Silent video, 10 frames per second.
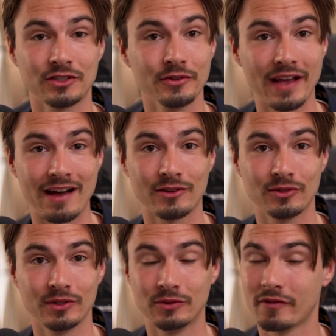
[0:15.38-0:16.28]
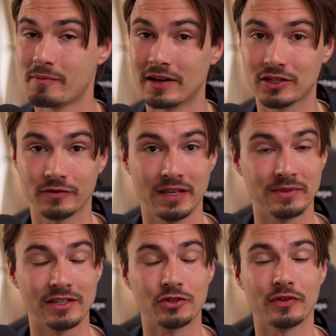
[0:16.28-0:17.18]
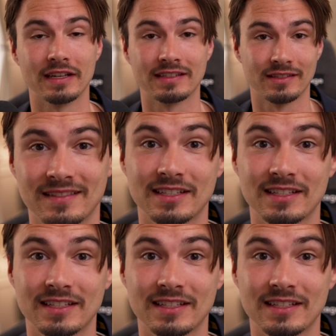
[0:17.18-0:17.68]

I'll show you how to do it with a bunch of tips and tricks.